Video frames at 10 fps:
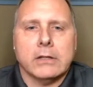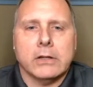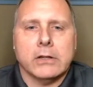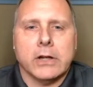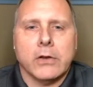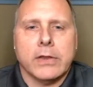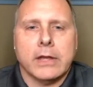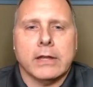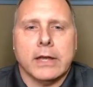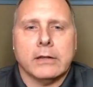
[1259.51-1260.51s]

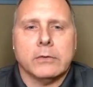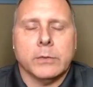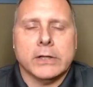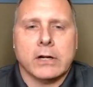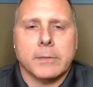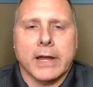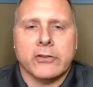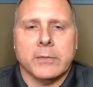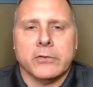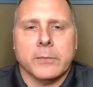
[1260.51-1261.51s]
that we talked about,
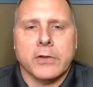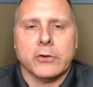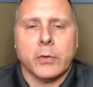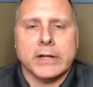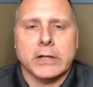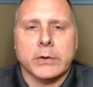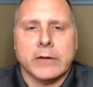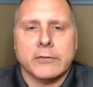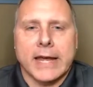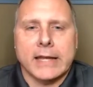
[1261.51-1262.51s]
some of the
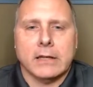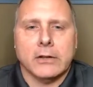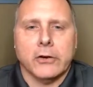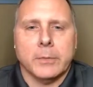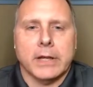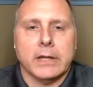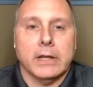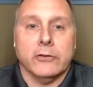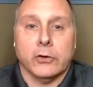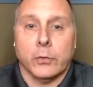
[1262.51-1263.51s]
criteria have tightened a little bit.
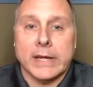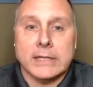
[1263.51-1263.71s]
It's a great